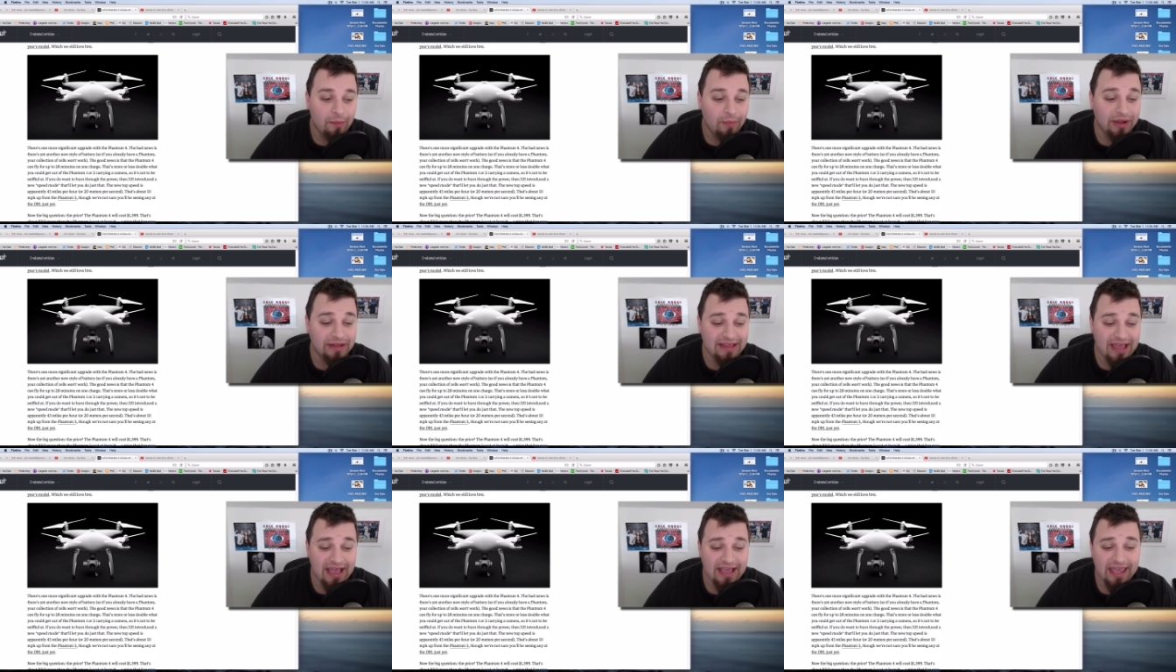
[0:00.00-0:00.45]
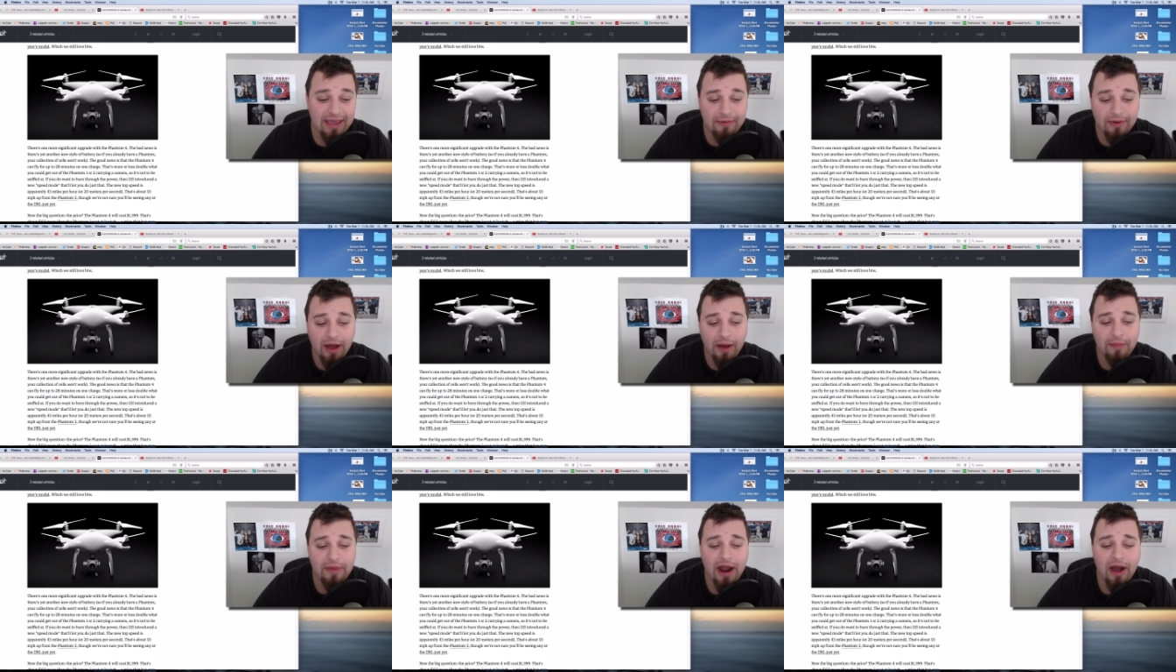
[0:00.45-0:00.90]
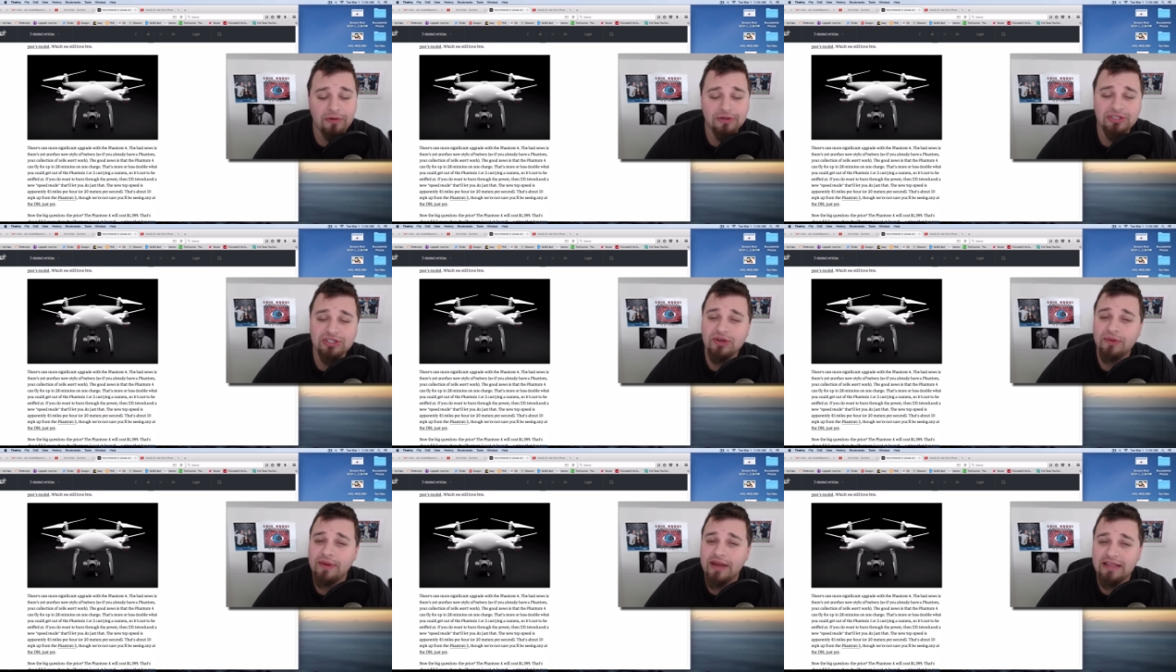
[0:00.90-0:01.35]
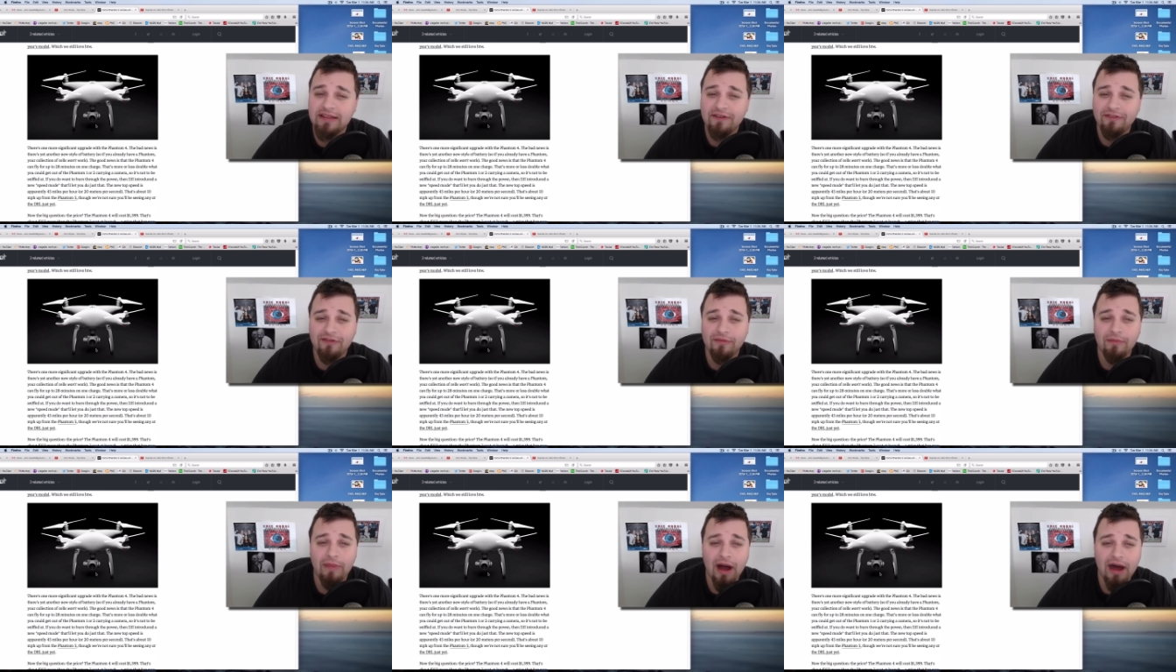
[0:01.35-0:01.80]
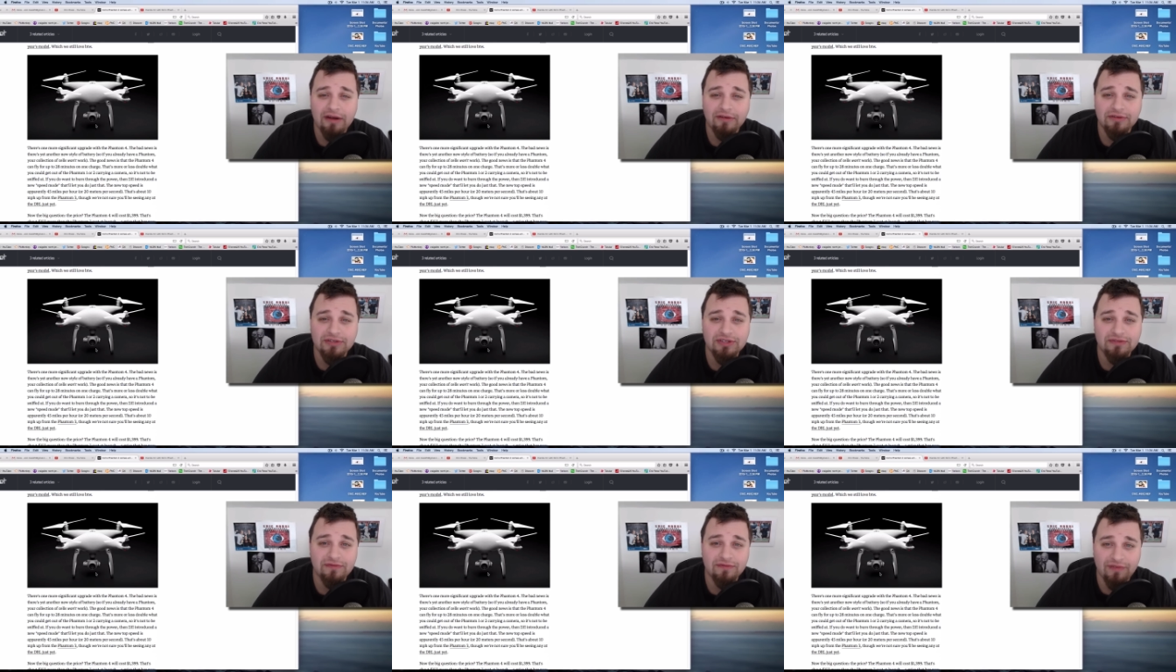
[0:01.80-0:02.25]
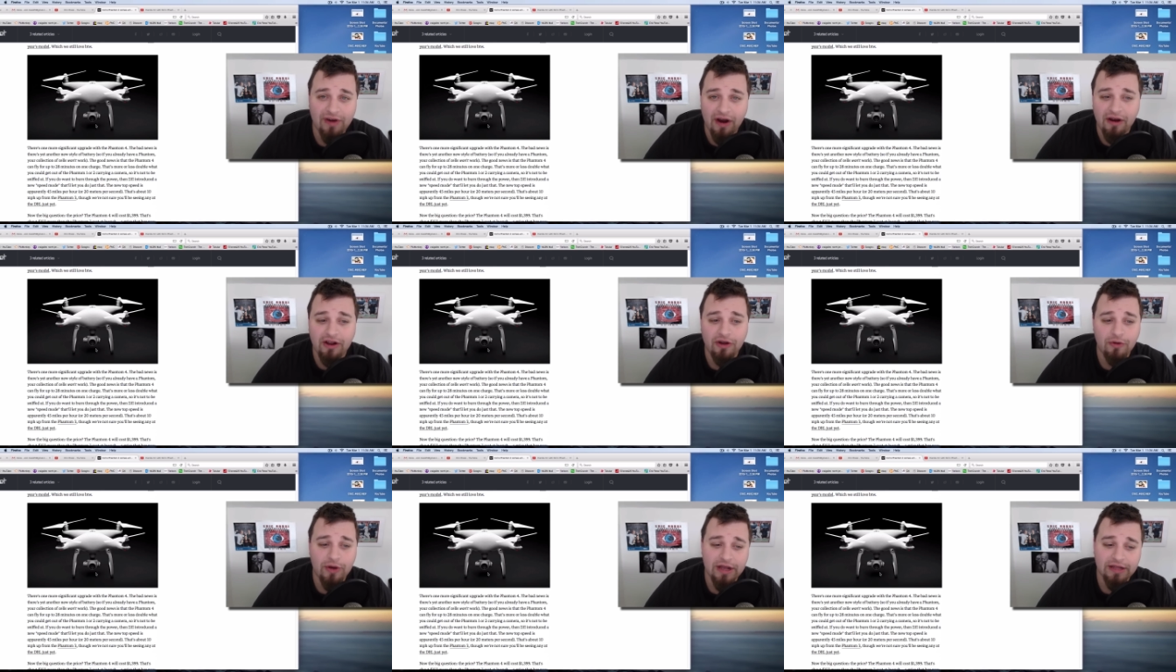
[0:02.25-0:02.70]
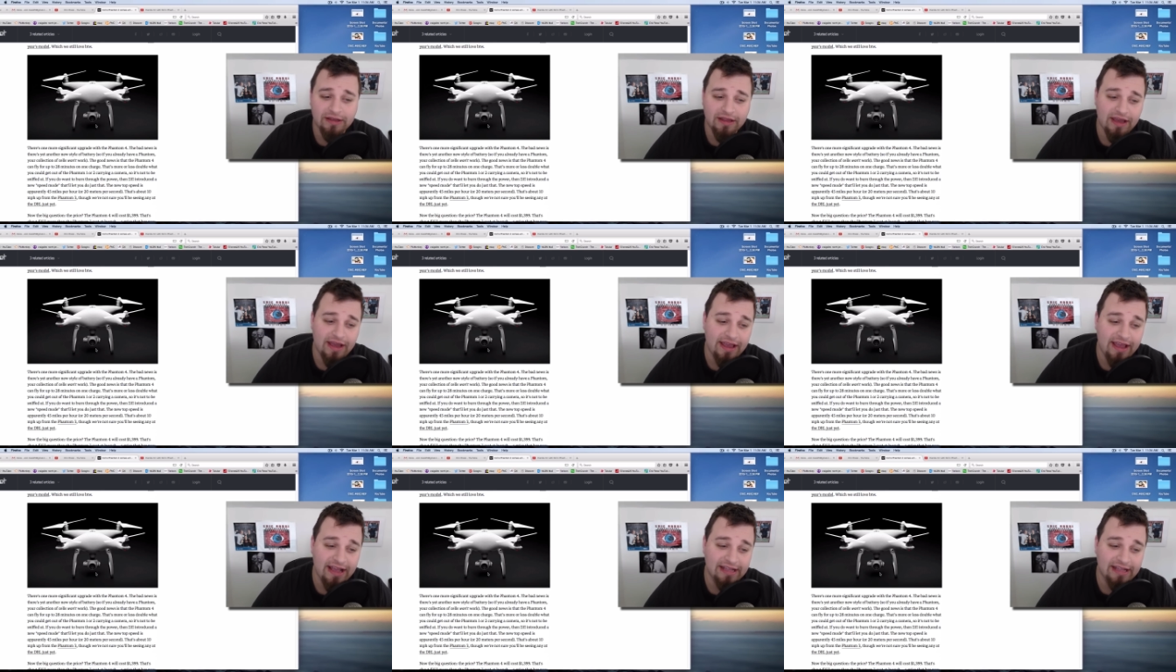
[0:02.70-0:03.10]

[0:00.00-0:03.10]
but they keep coming out with so many different models very quickly.